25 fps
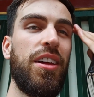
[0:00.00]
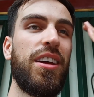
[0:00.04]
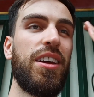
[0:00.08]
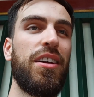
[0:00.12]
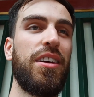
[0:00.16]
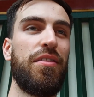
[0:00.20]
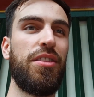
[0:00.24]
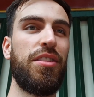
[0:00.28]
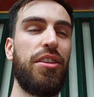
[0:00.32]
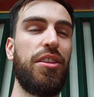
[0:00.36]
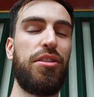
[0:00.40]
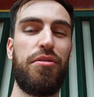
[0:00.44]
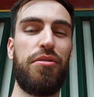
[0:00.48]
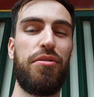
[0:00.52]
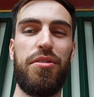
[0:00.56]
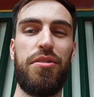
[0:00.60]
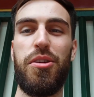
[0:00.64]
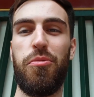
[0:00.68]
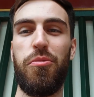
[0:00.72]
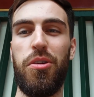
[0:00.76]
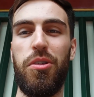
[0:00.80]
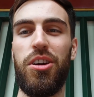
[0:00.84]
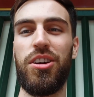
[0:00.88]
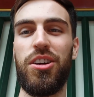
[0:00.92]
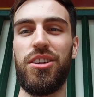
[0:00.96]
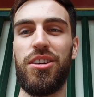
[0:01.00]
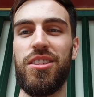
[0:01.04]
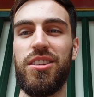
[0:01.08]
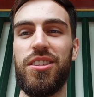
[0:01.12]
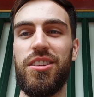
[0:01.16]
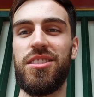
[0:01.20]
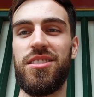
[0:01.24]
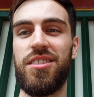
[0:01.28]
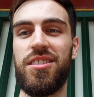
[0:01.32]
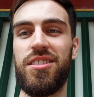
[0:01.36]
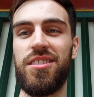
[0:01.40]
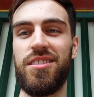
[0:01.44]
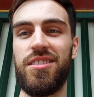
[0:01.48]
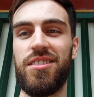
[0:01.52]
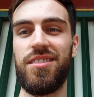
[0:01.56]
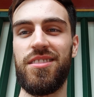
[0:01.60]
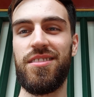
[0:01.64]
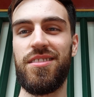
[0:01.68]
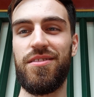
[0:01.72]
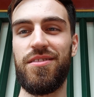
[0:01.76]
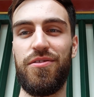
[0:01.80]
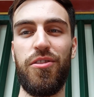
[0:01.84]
of the 3 words for